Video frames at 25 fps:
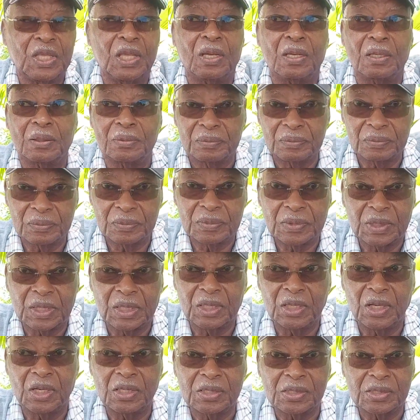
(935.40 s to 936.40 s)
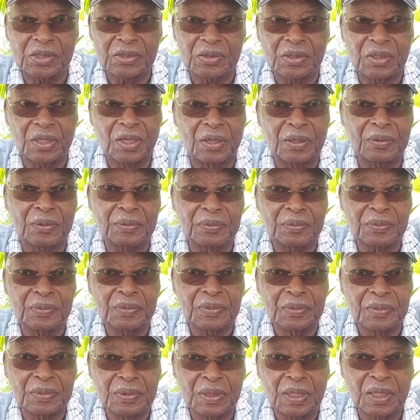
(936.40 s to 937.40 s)
Yeah, it does. Yeah.
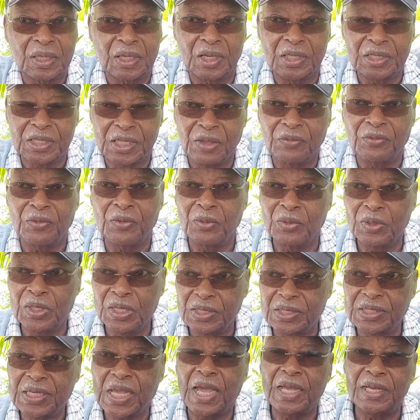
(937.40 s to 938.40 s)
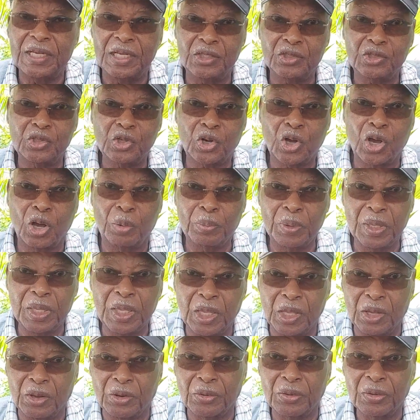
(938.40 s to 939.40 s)
Because even deciding to come
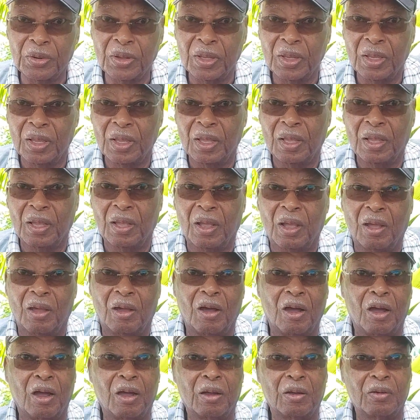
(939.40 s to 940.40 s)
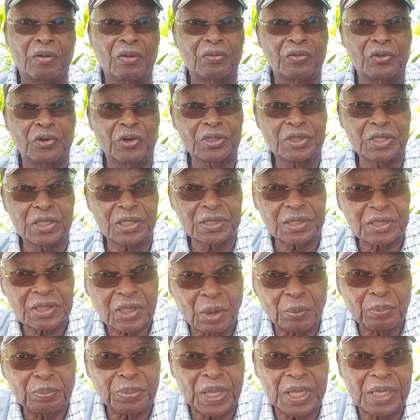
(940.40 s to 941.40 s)
here or versus
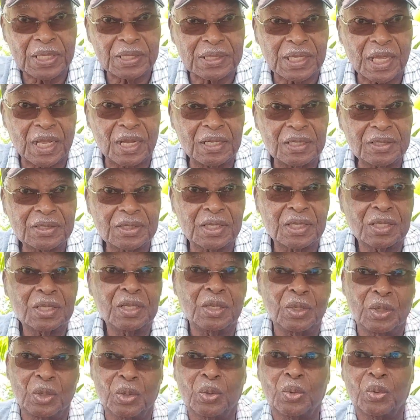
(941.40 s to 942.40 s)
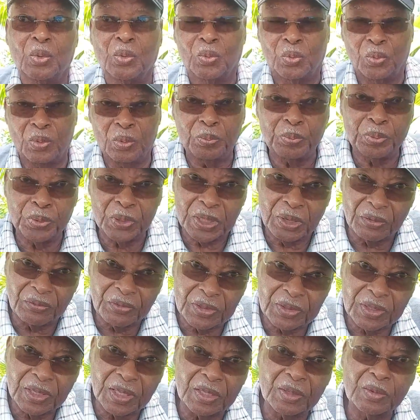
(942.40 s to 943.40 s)
someplace else, we put
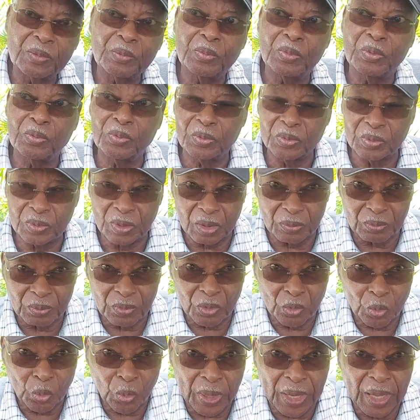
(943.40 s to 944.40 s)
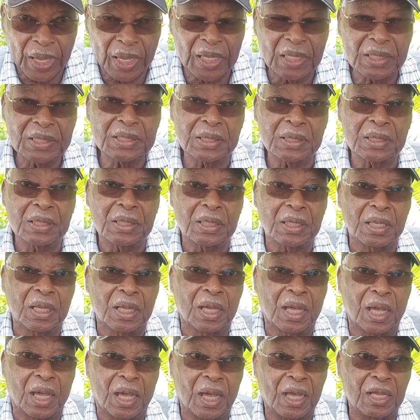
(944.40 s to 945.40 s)
everything, weigh it,
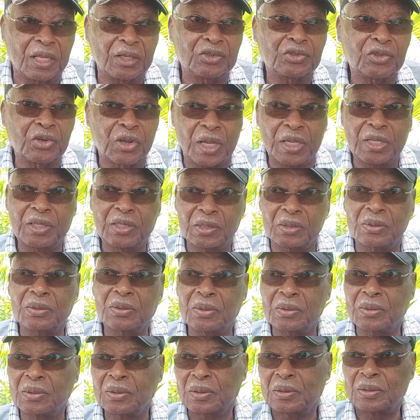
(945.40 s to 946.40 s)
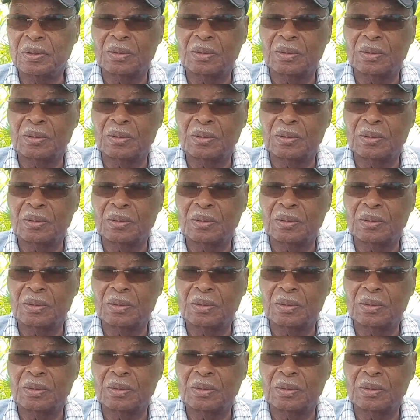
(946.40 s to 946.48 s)
and try to